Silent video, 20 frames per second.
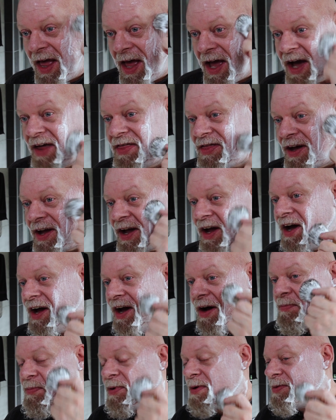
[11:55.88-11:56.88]
I think
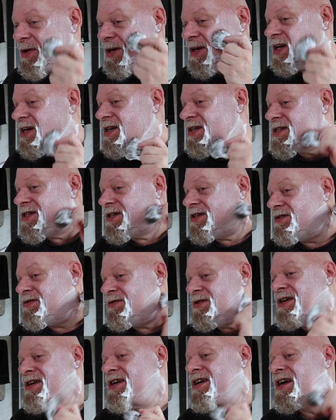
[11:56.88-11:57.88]
I'll probably need
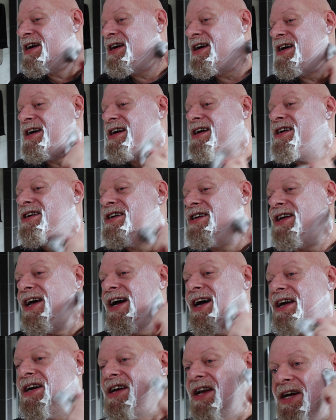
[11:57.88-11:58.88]
to
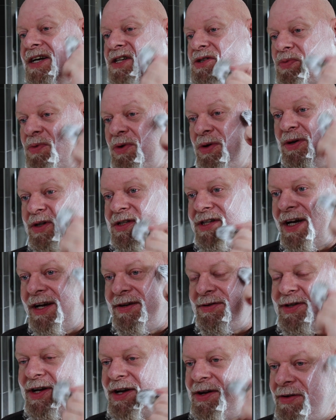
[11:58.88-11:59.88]
add less
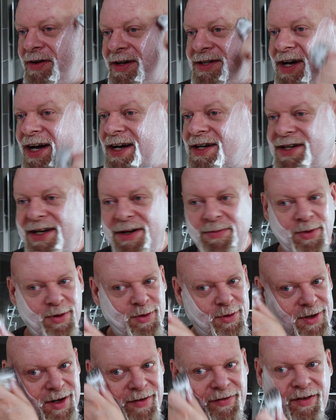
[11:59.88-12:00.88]
water. It's actually
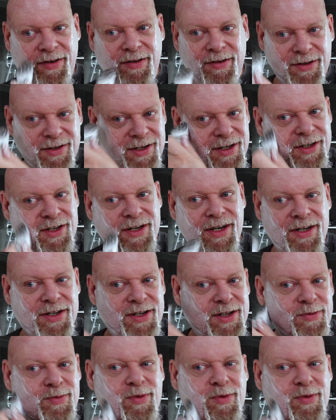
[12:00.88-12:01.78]
more difficult to judge the